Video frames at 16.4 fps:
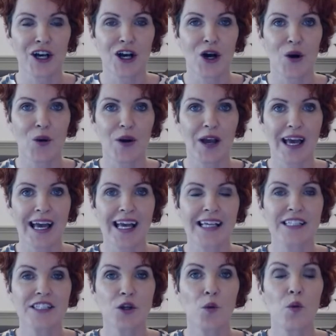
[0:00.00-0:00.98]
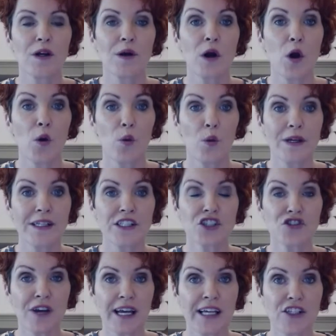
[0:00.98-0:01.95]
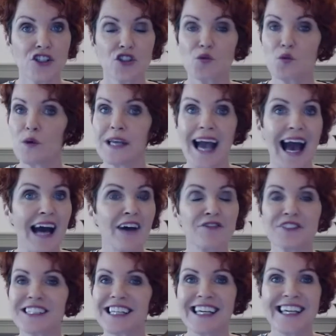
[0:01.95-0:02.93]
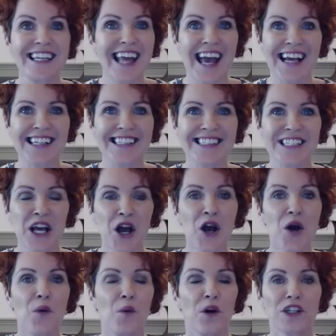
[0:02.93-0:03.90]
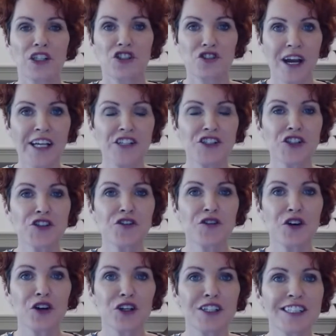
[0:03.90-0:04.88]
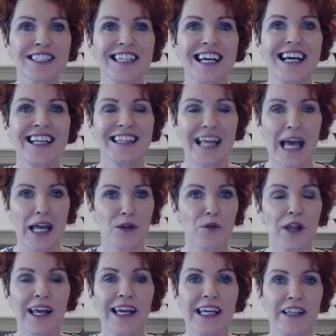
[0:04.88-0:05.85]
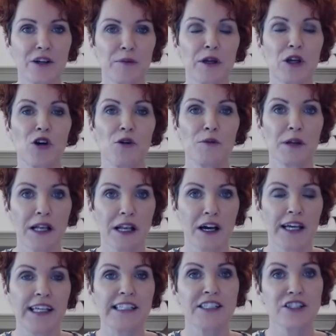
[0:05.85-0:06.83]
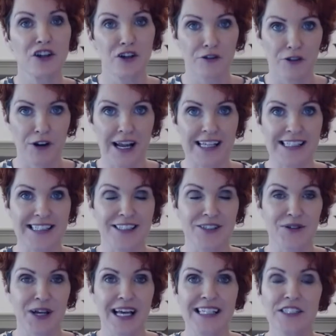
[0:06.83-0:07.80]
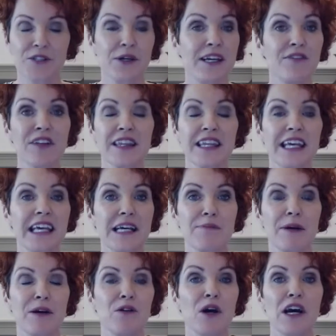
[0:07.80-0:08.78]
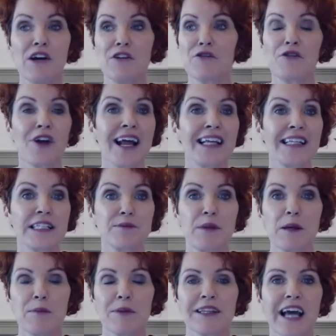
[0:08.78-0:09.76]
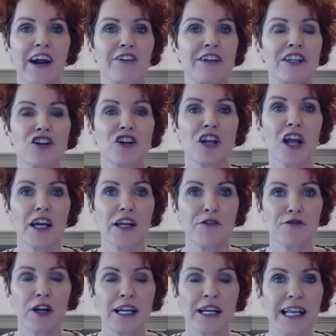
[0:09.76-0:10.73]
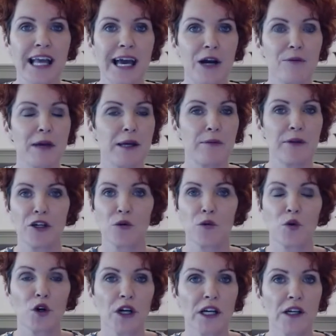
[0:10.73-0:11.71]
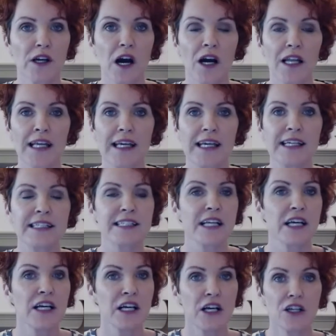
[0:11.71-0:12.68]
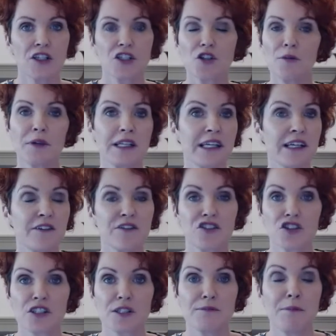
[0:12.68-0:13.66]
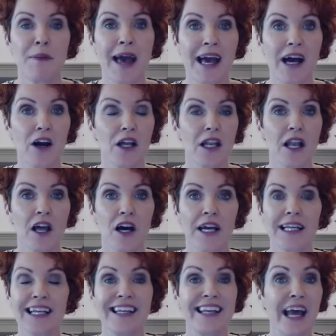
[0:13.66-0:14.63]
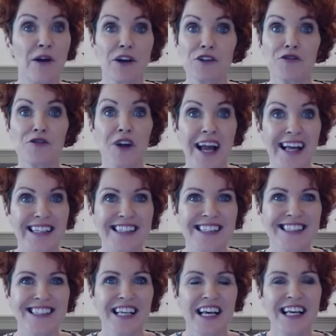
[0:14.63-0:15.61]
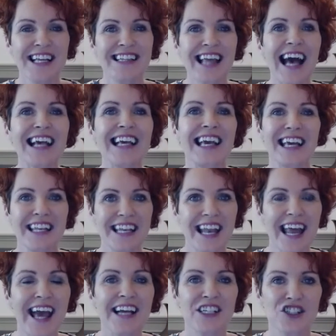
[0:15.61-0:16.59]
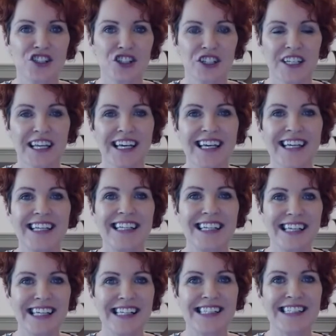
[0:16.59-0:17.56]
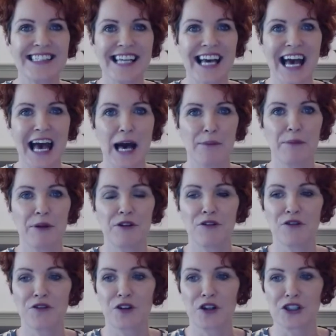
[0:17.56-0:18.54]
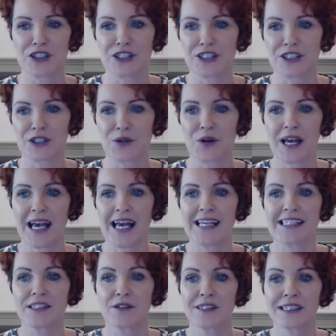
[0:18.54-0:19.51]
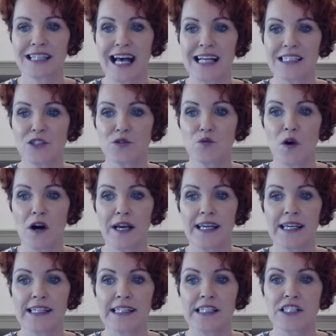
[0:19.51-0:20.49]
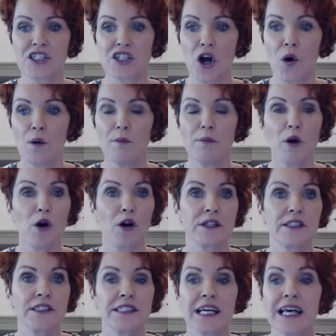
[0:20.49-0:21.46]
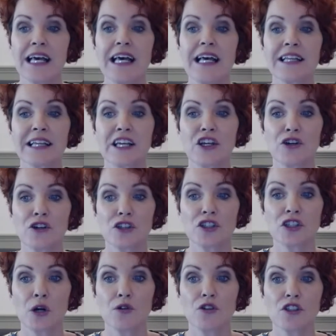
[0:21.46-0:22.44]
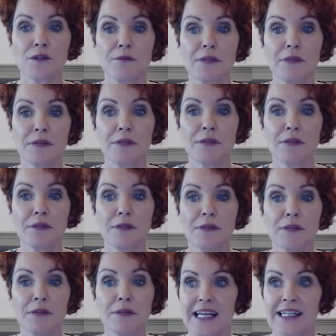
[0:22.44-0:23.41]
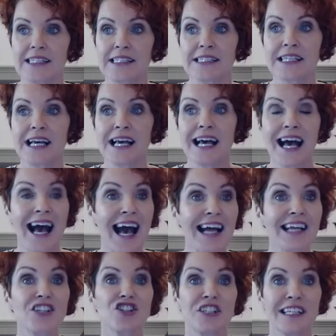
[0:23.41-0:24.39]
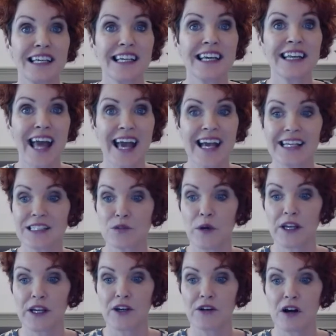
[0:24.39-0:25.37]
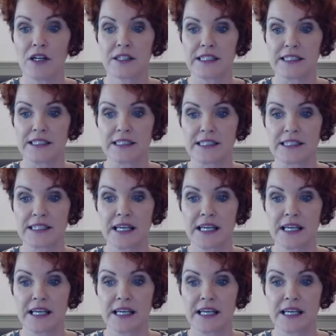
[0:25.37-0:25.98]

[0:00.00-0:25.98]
Okay, so with strangers, we have to connect. We're strangers first, then they either become clients or friends. Okay, so even think about friends, people that are in your life right now, maybe your work colleagues, somebody you've just met online, and now you're friends. That connection needs to happen first. Okay, so that's why it's so important that your social media content actually connects with your audience.